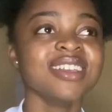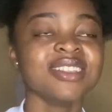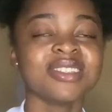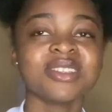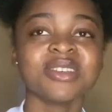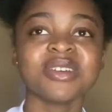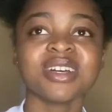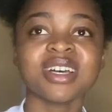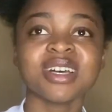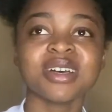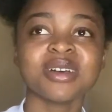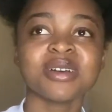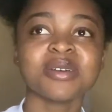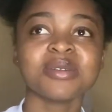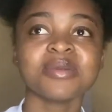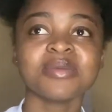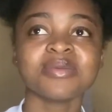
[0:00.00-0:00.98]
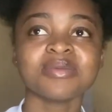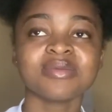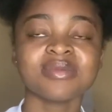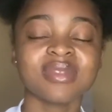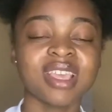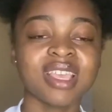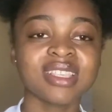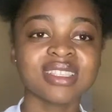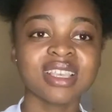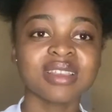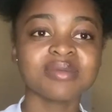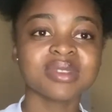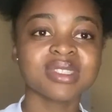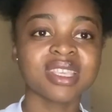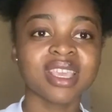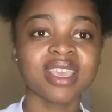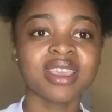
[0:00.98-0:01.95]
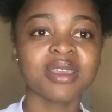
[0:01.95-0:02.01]
So exams
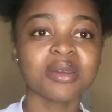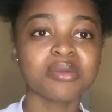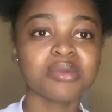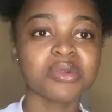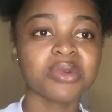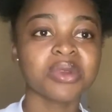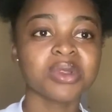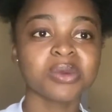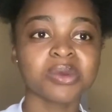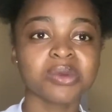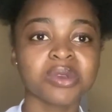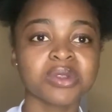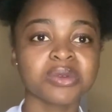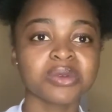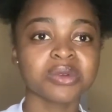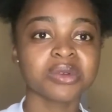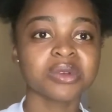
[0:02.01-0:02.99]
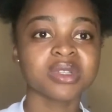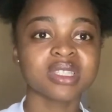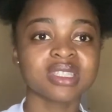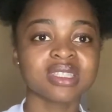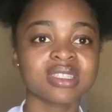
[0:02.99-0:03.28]
came, we wrote.